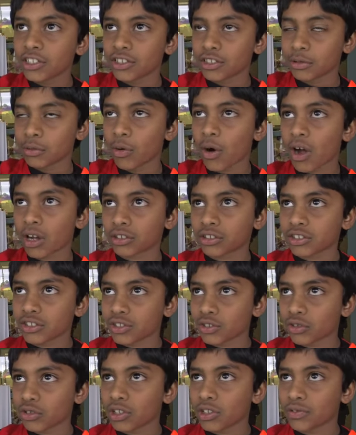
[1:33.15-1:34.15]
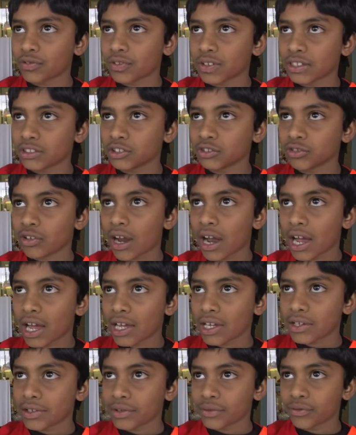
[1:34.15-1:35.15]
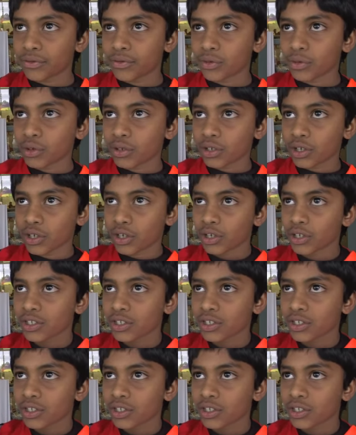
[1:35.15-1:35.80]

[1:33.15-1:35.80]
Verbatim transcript: to walk to school if they drive or